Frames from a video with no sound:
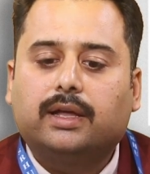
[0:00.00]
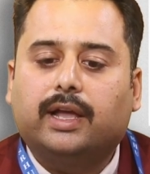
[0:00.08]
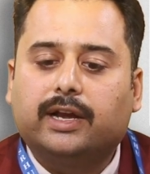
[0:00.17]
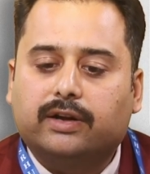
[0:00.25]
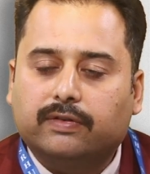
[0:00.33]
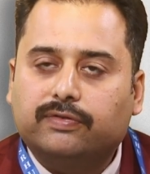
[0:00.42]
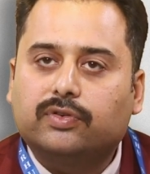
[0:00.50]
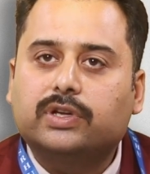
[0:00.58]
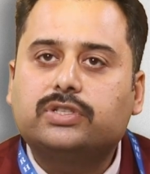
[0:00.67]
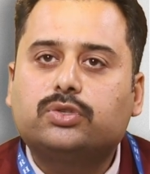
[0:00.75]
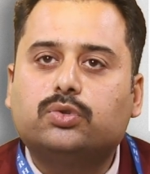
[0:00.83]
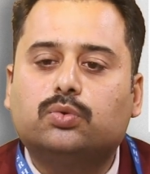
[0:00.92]
It
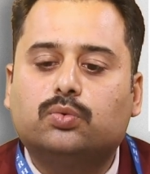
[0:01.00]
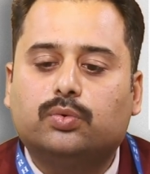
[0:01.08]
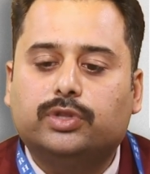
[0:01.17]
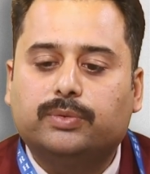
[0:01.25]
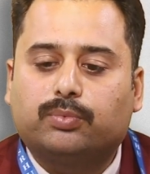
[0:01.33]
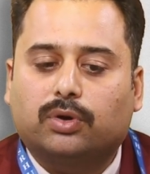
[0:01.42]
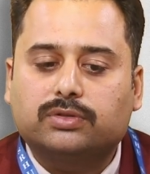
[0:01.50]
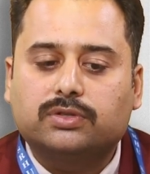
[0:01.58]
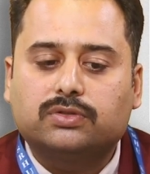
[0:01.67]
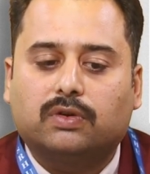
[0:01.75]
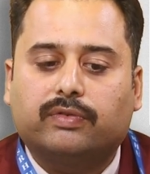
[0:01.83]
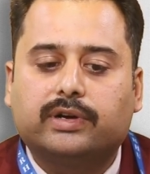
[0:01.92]
refers to the
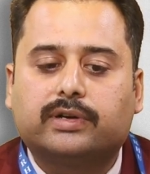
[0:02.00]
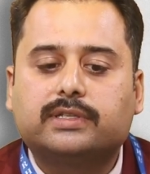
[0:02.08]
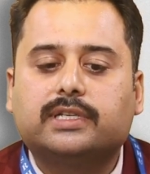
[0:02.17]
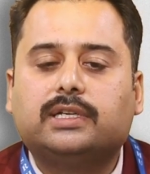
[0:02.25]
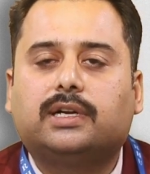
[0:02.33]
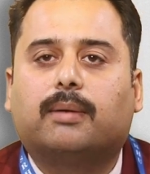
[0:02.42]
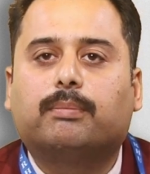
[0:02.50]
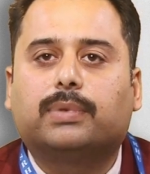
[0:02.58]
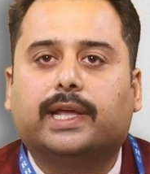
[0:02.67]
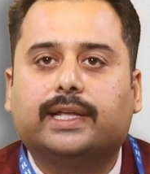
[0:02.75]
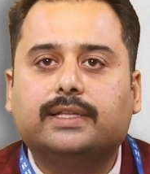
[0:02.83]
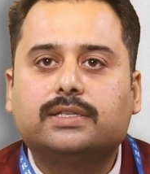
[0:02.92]
process of addressing
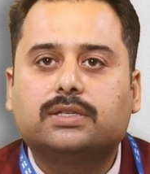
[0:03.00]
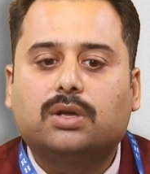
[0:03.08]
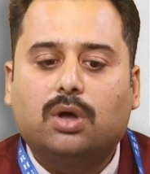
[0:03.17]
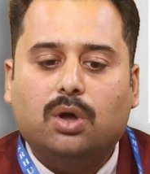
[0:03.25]
complaints